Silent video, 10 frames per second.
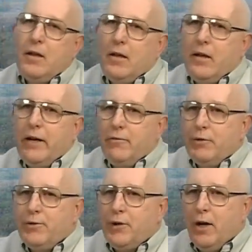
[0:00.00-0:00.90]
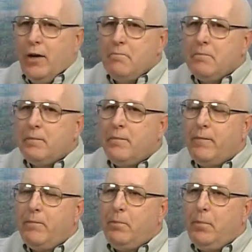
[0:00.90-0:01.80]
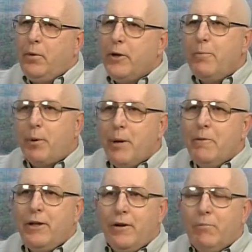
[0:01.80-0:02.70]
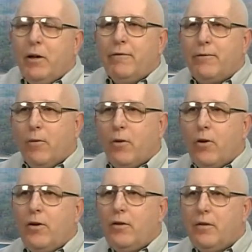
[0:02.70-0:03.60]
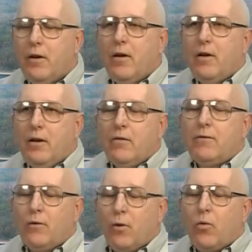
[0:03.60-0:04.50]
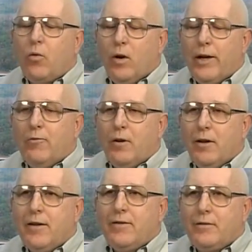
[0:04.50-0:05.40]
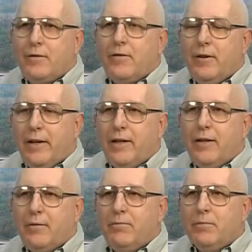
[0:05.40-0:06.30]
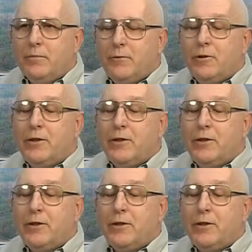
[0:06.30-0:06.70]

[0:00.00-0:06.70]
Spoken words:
it was pretty primitive, but for what it was, they did a really